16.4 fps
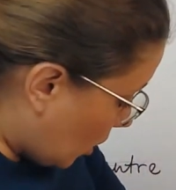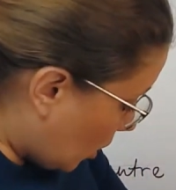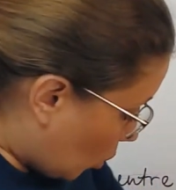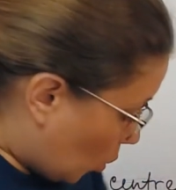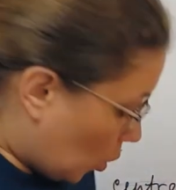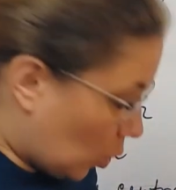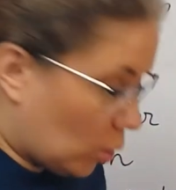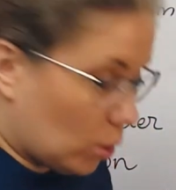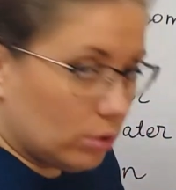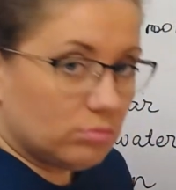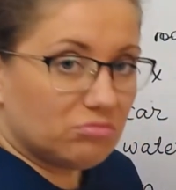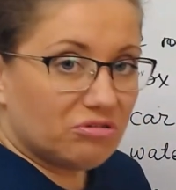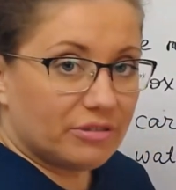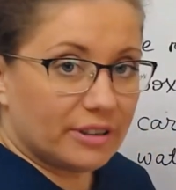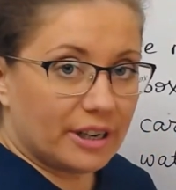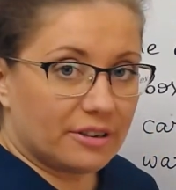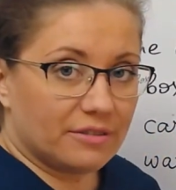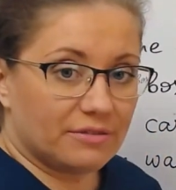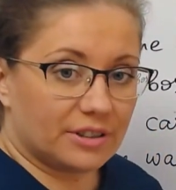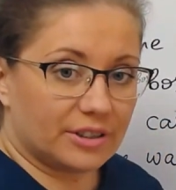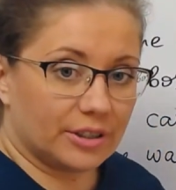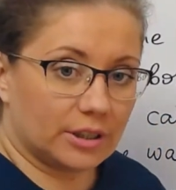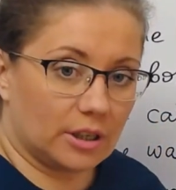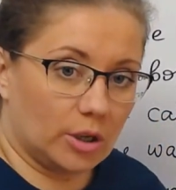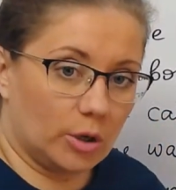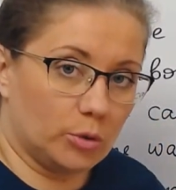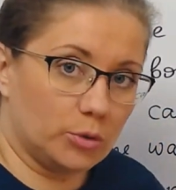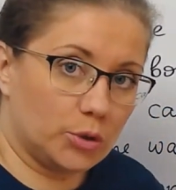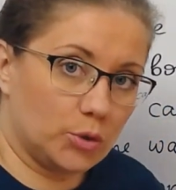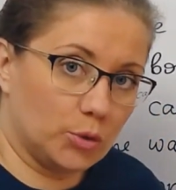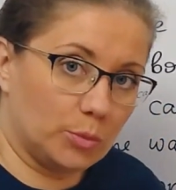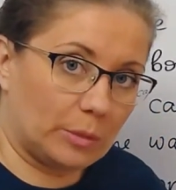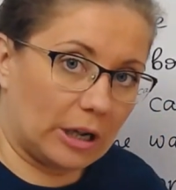or very, very close
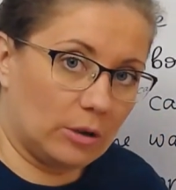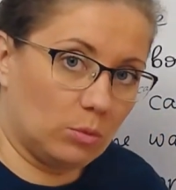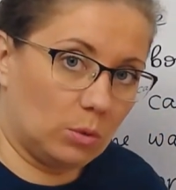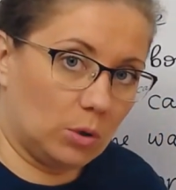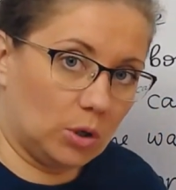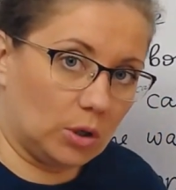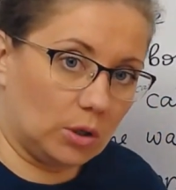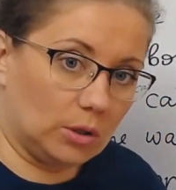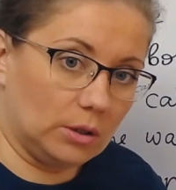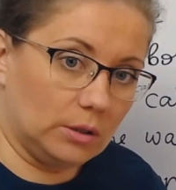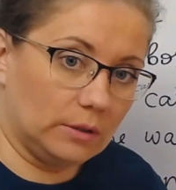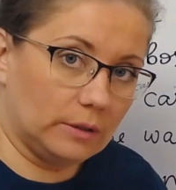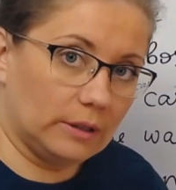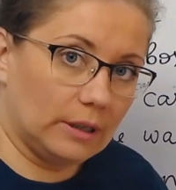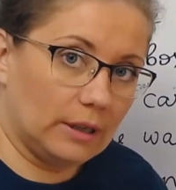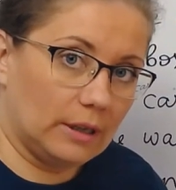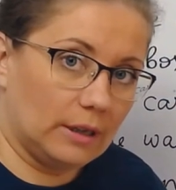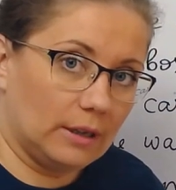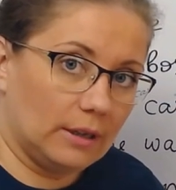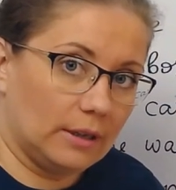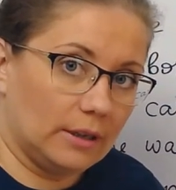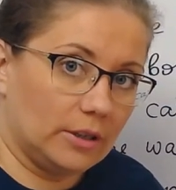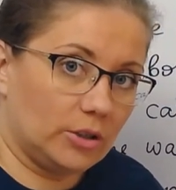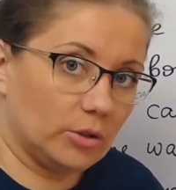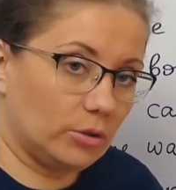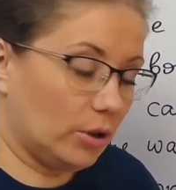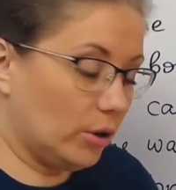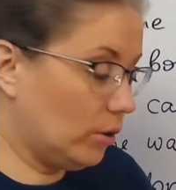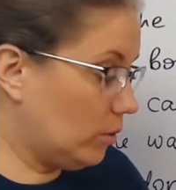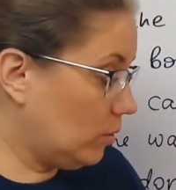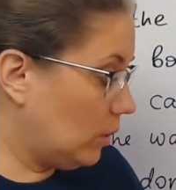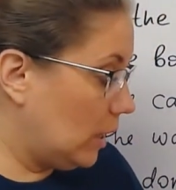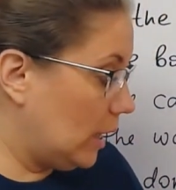to my wall. You know,
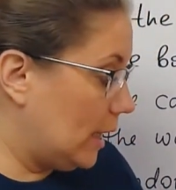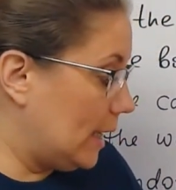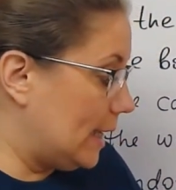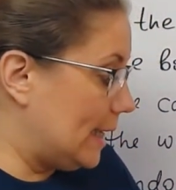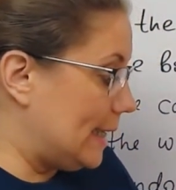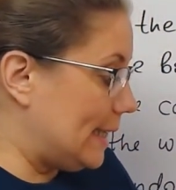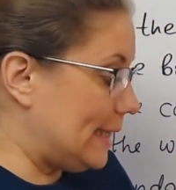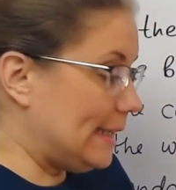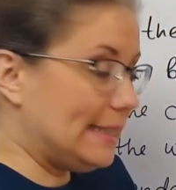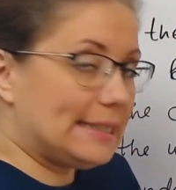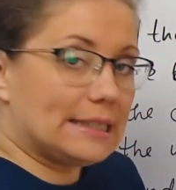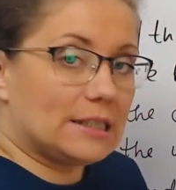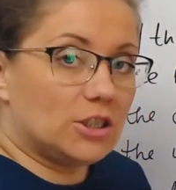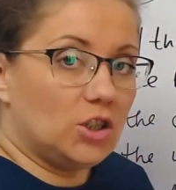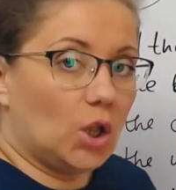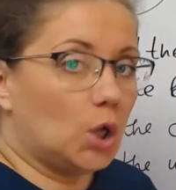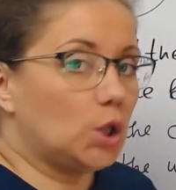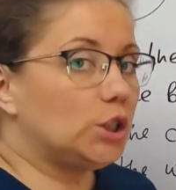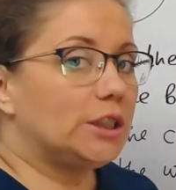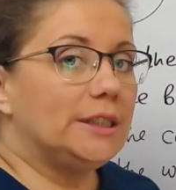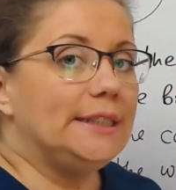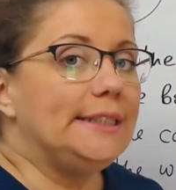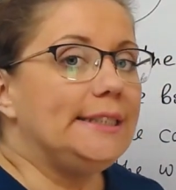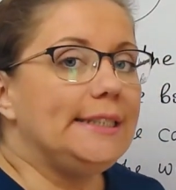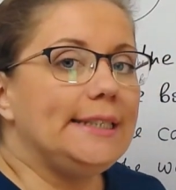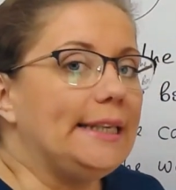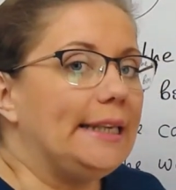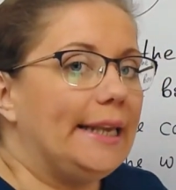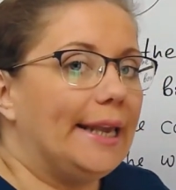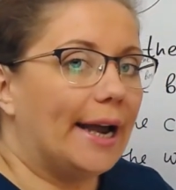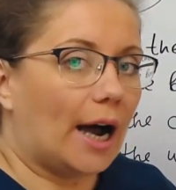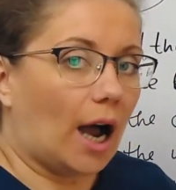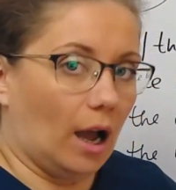it's not
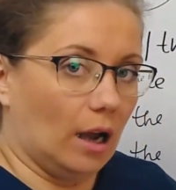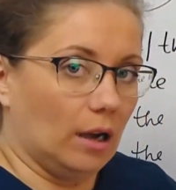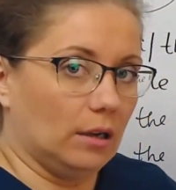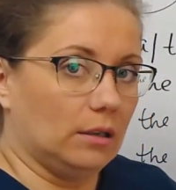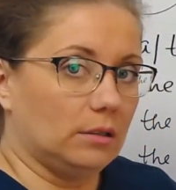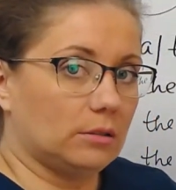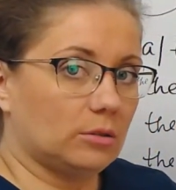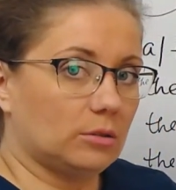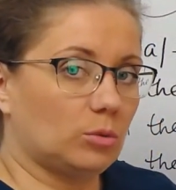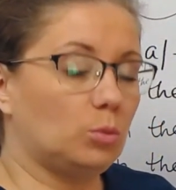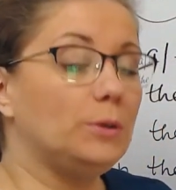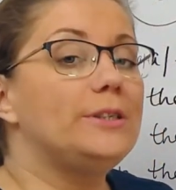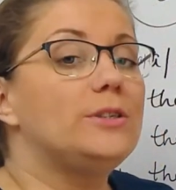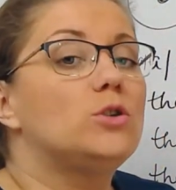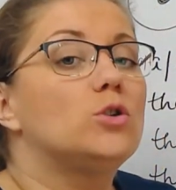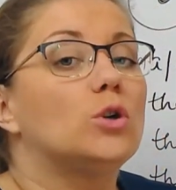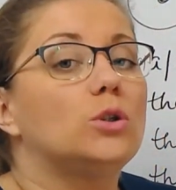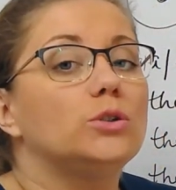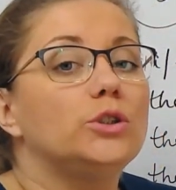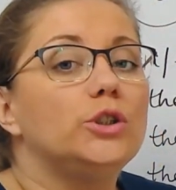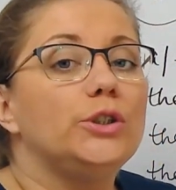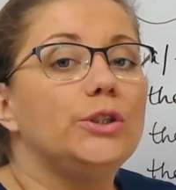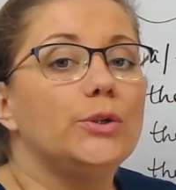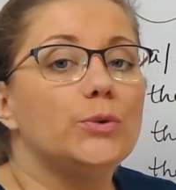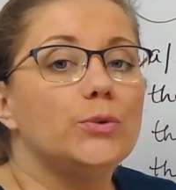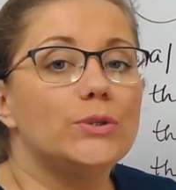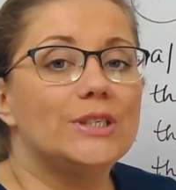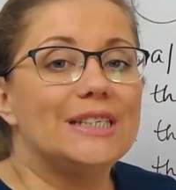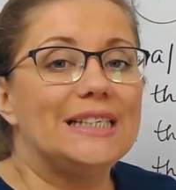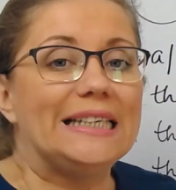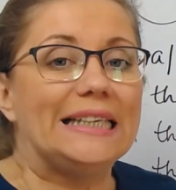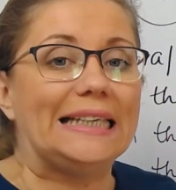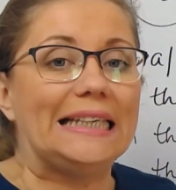near. We don't use
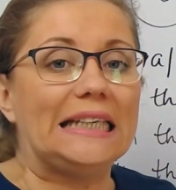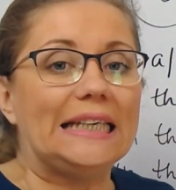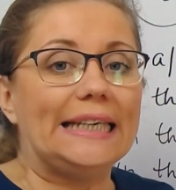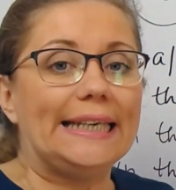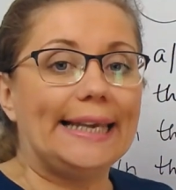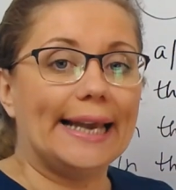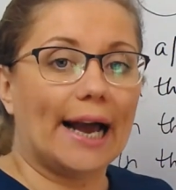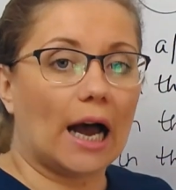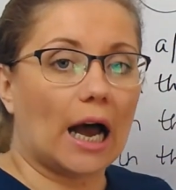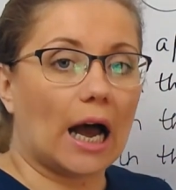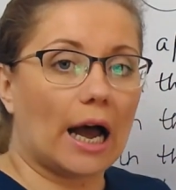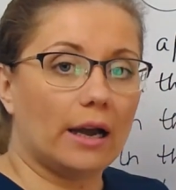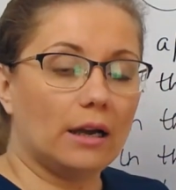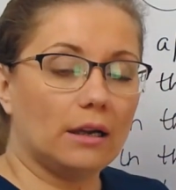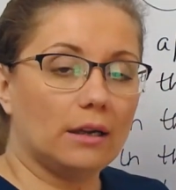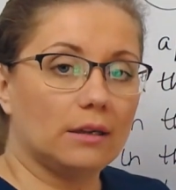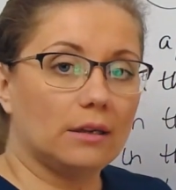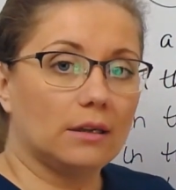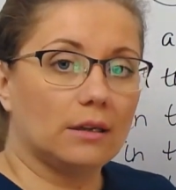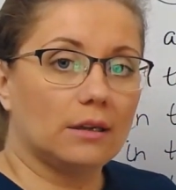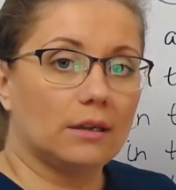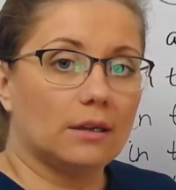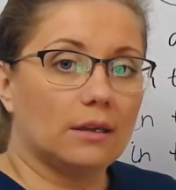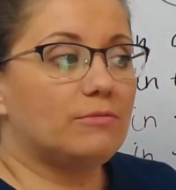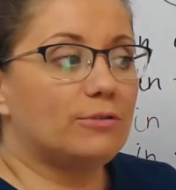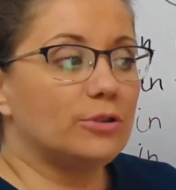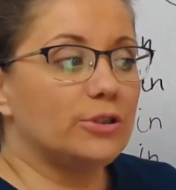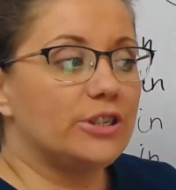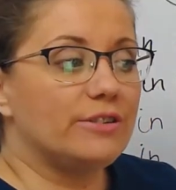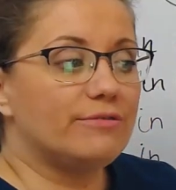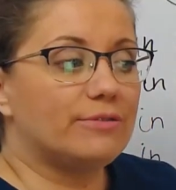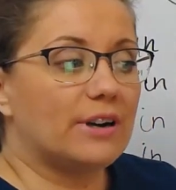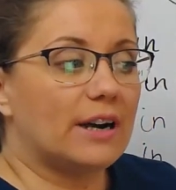near for
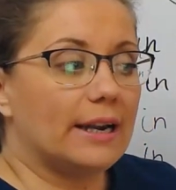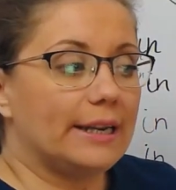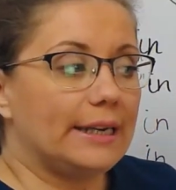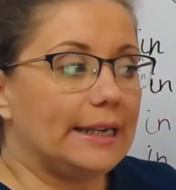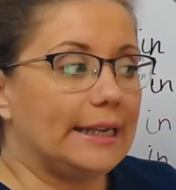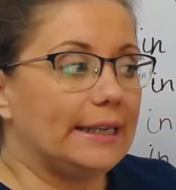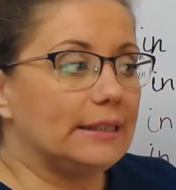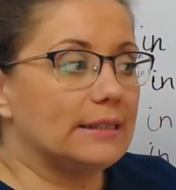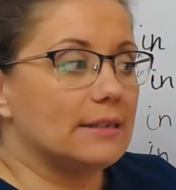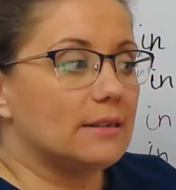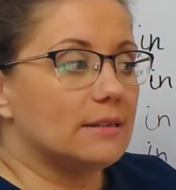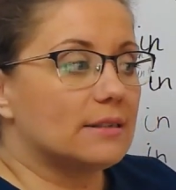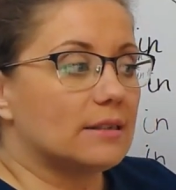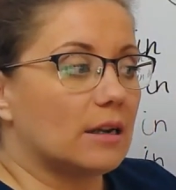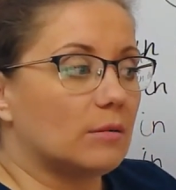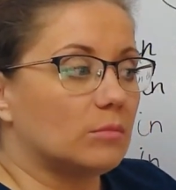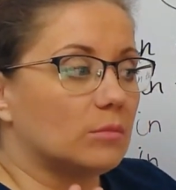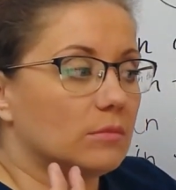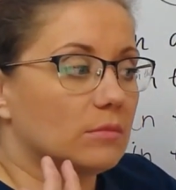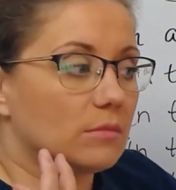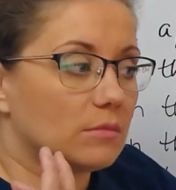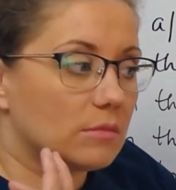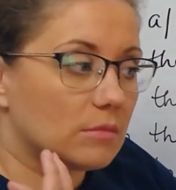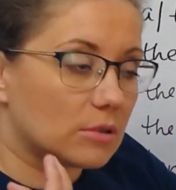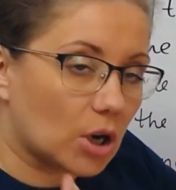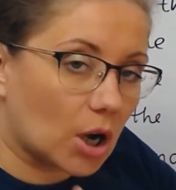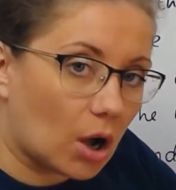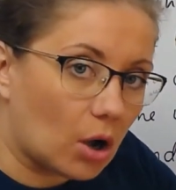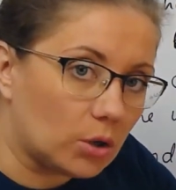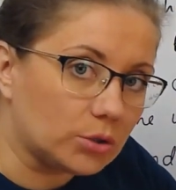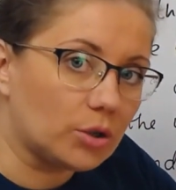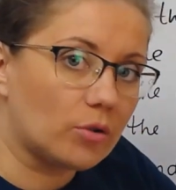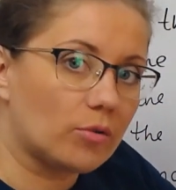defining some
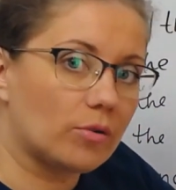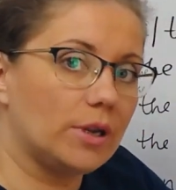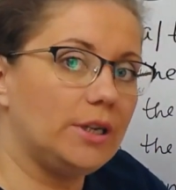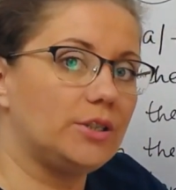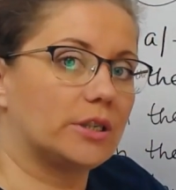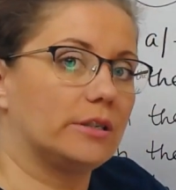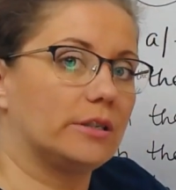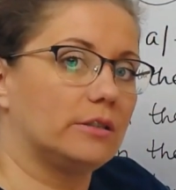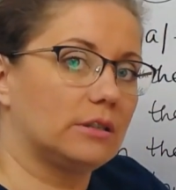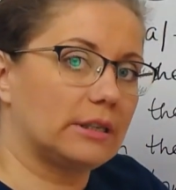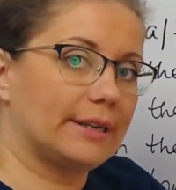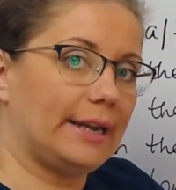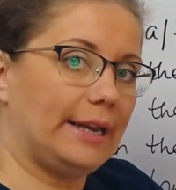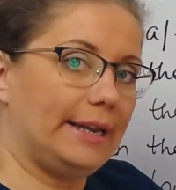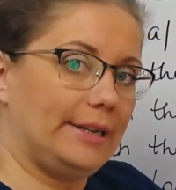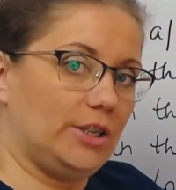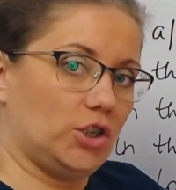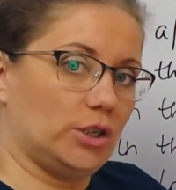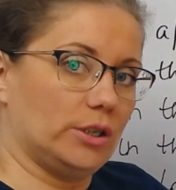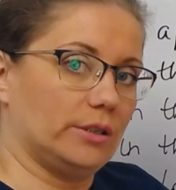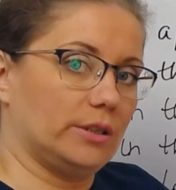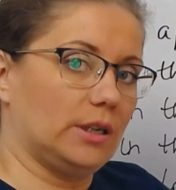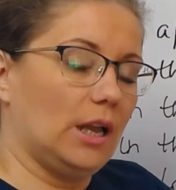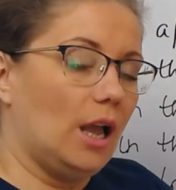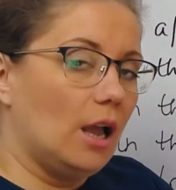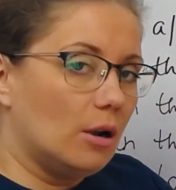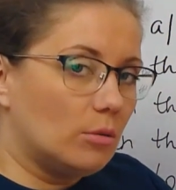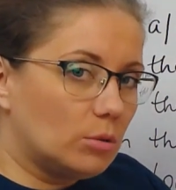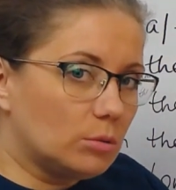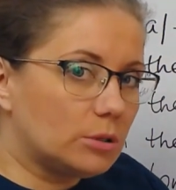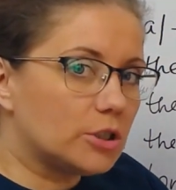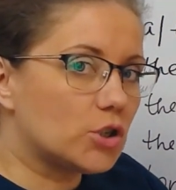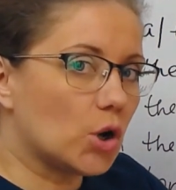concrete location. We
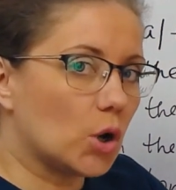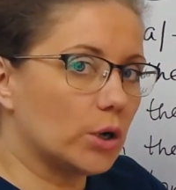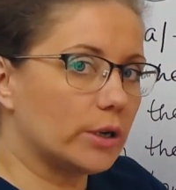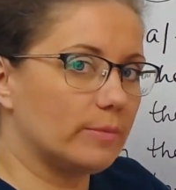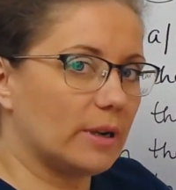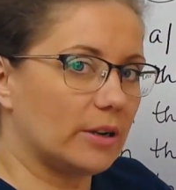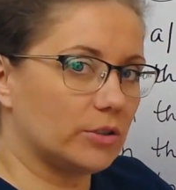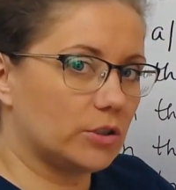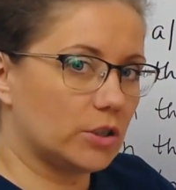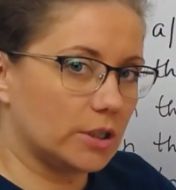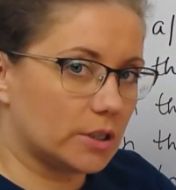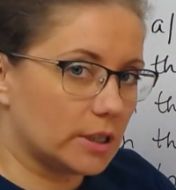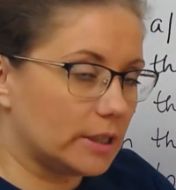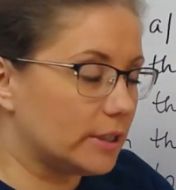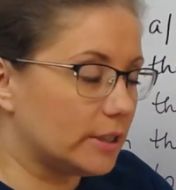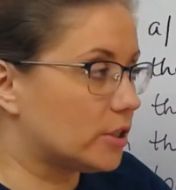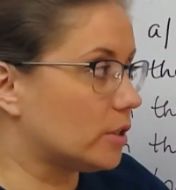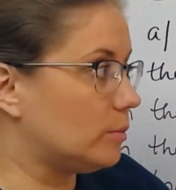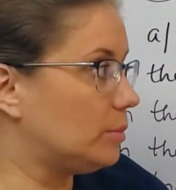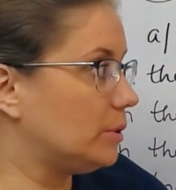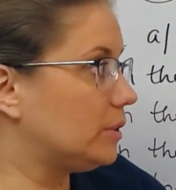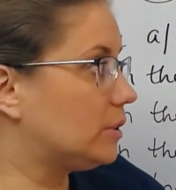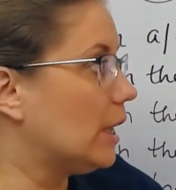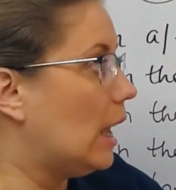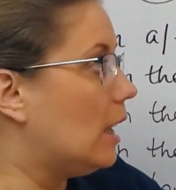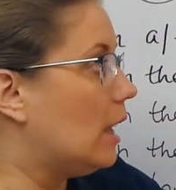will talk about it a little bit